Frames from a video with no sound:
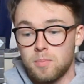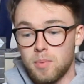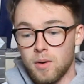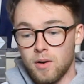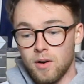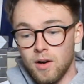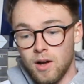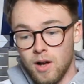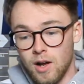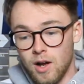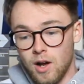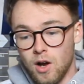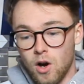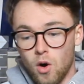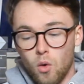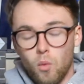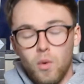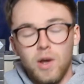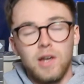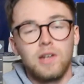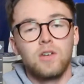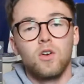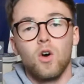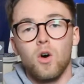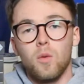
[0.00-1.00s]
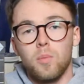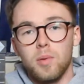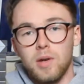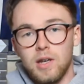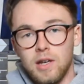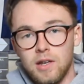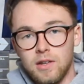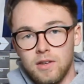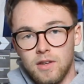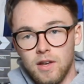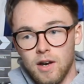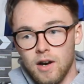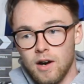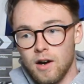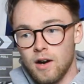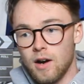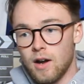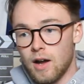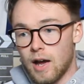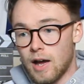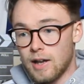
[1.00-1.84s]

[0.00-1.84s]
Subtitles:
But we had nobody in there,